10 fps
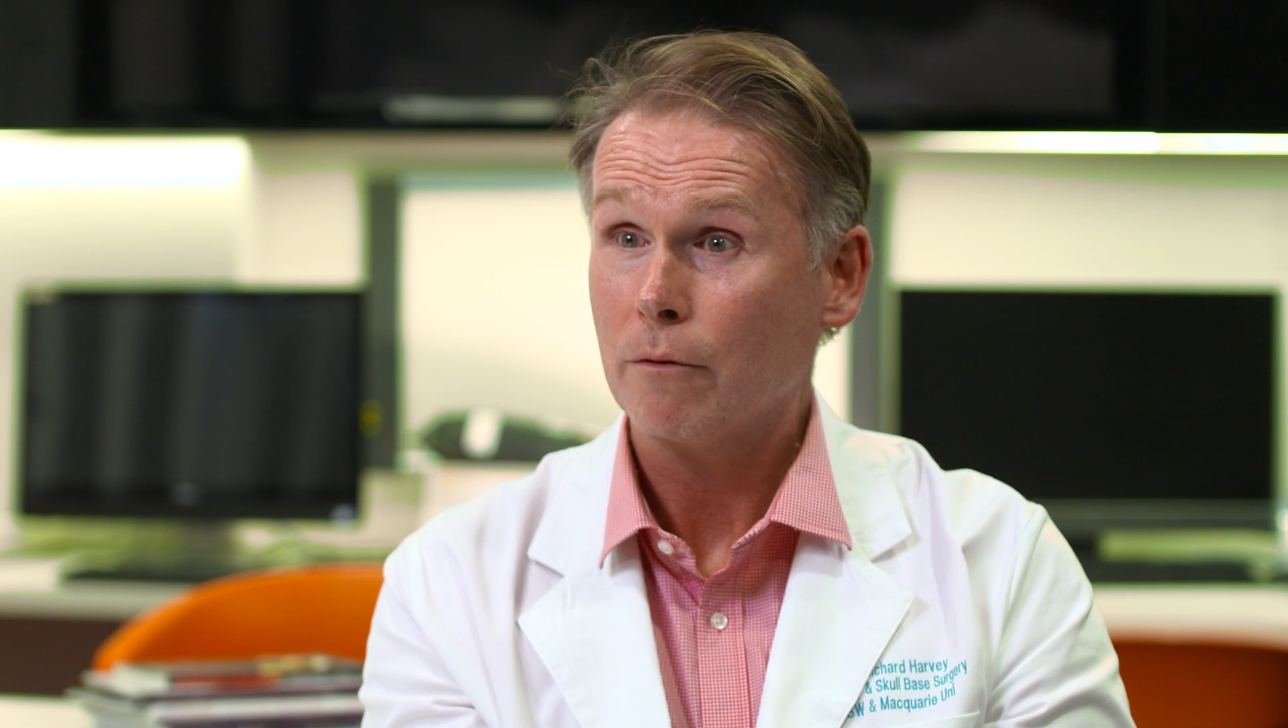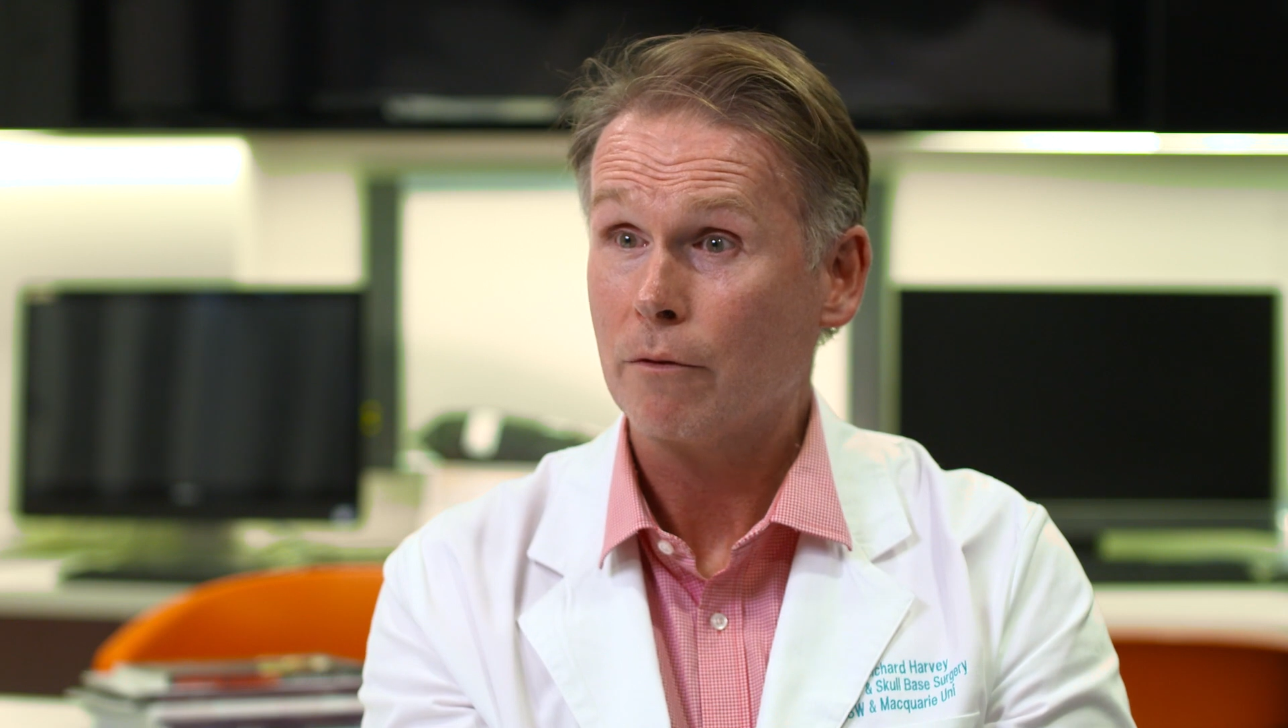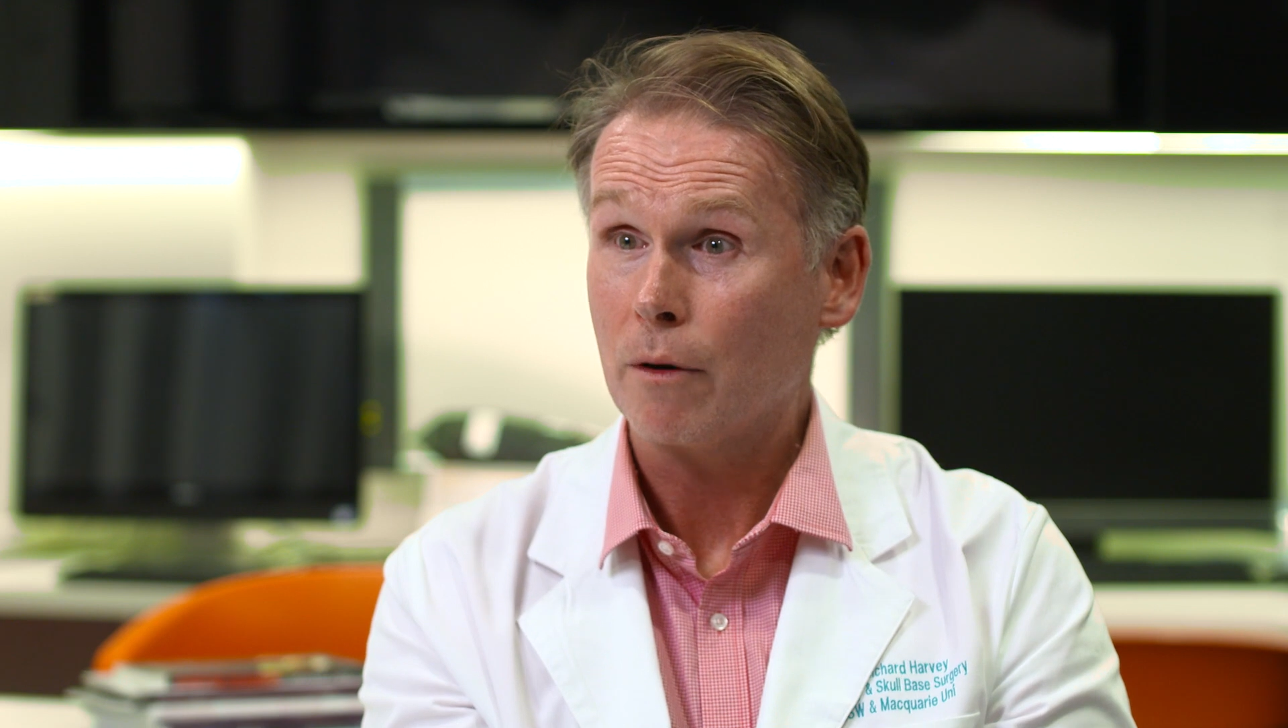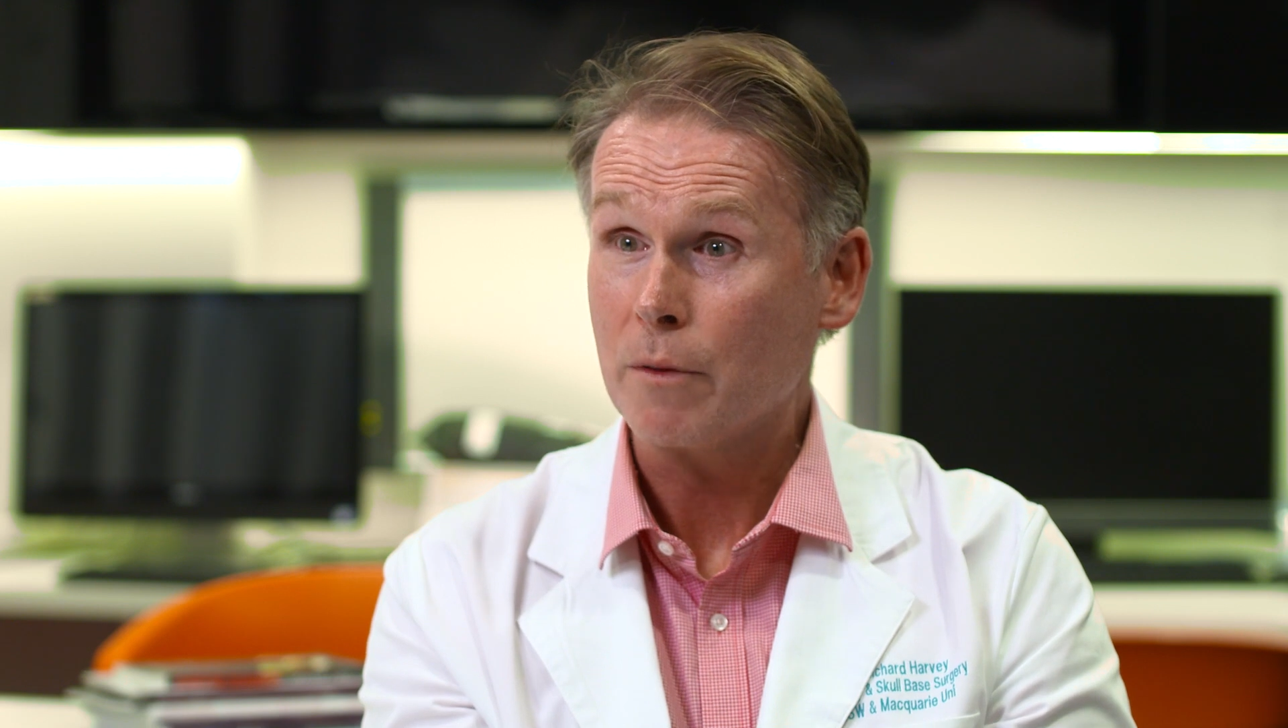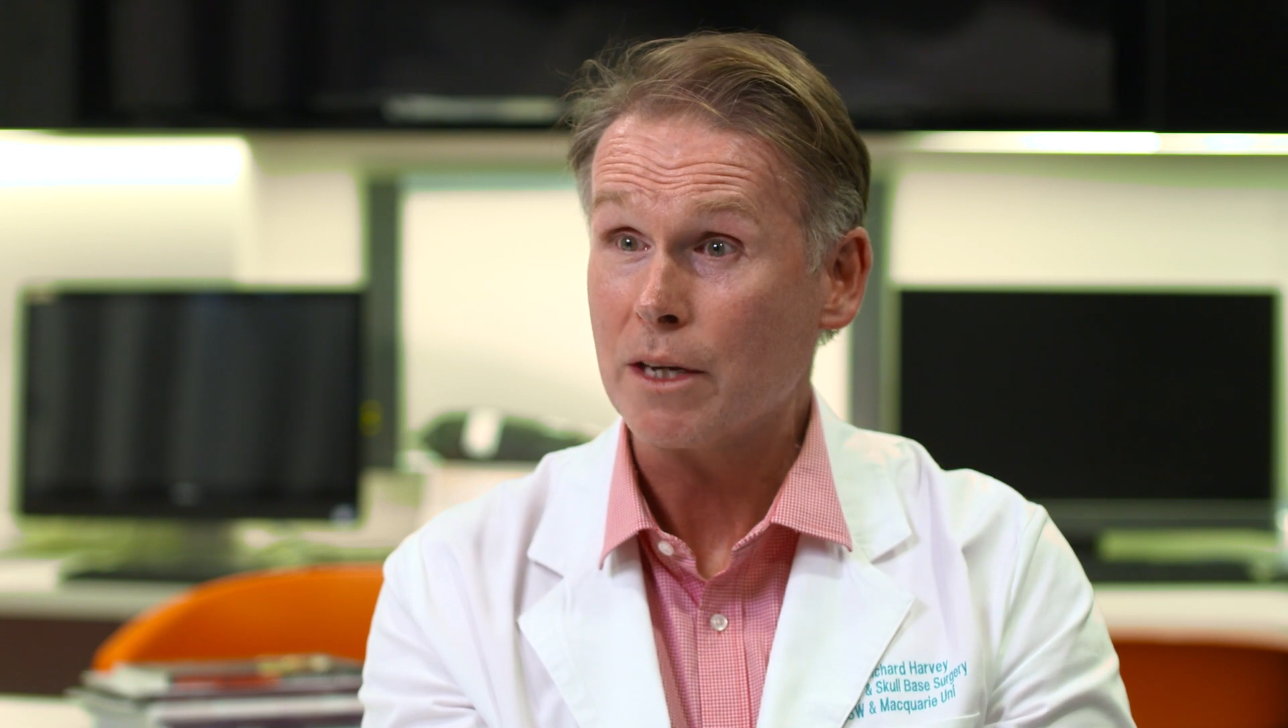
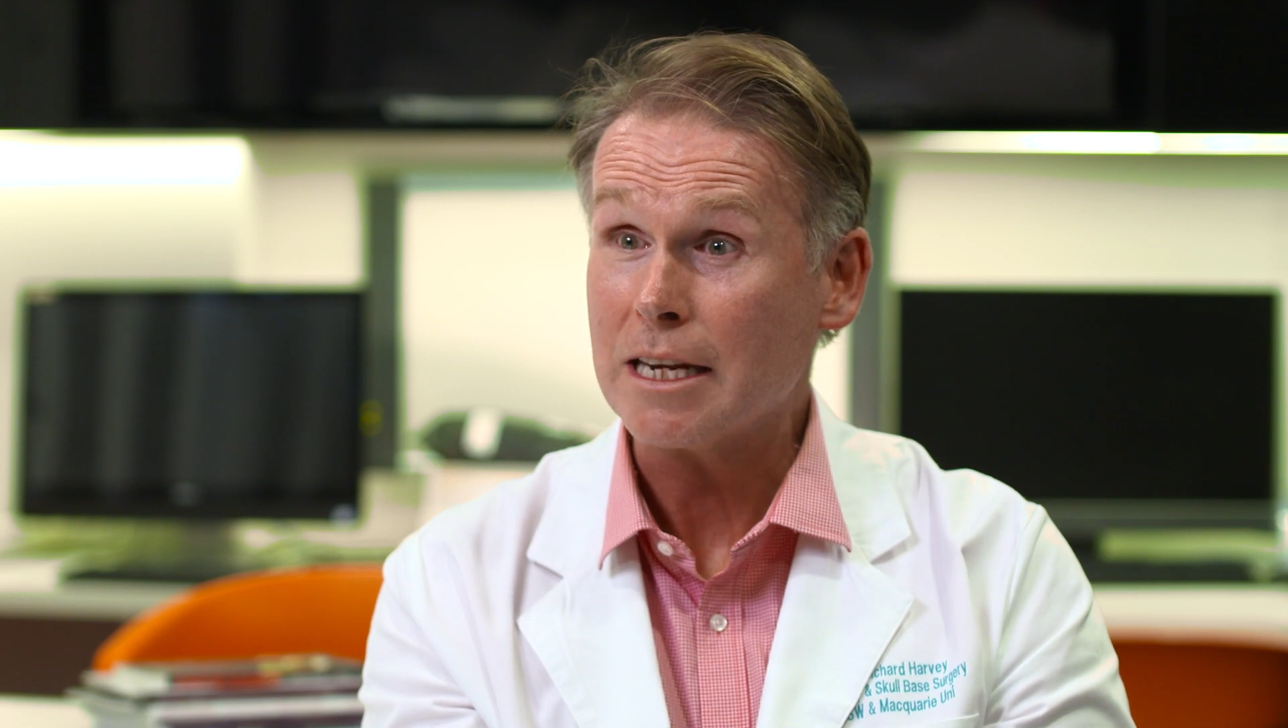from the